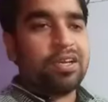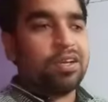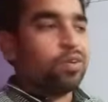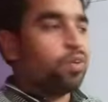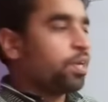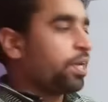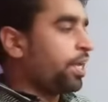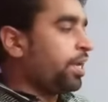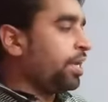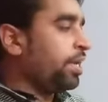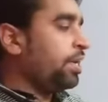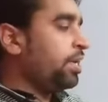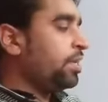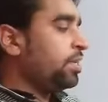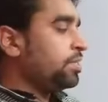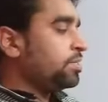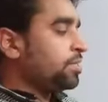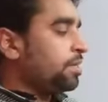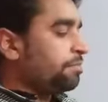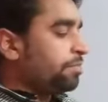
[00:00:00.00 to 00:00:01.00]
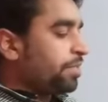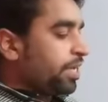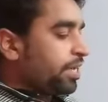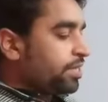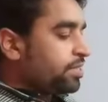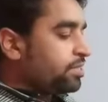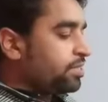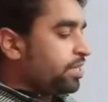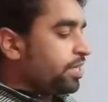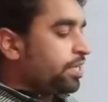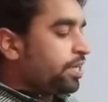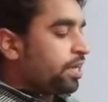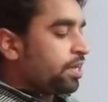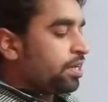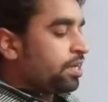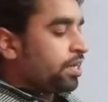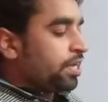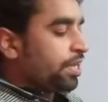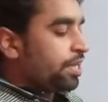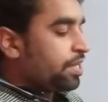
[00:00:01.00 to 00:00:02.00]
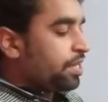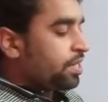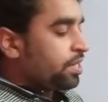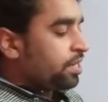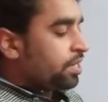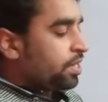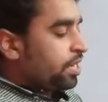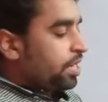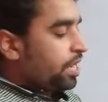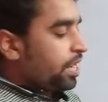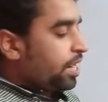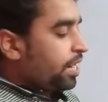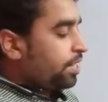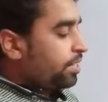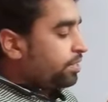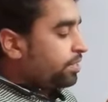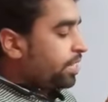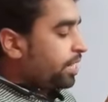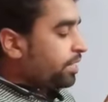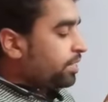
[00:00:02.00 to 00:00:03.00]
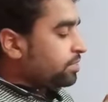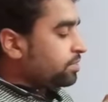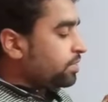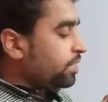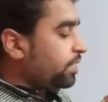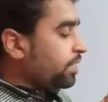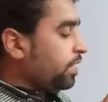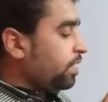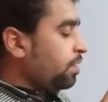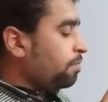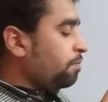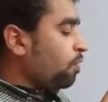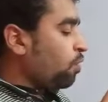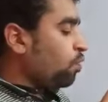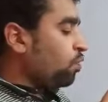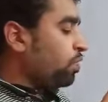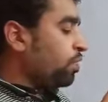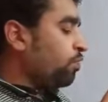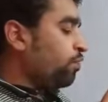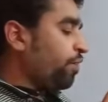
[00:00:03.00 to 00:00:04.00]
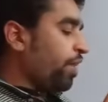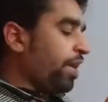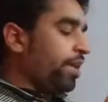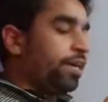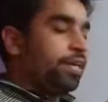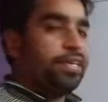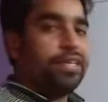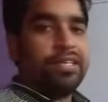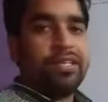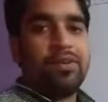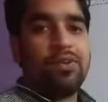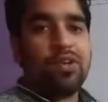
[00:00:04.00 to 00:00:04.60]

Okay, something is written here, and that is written about farad.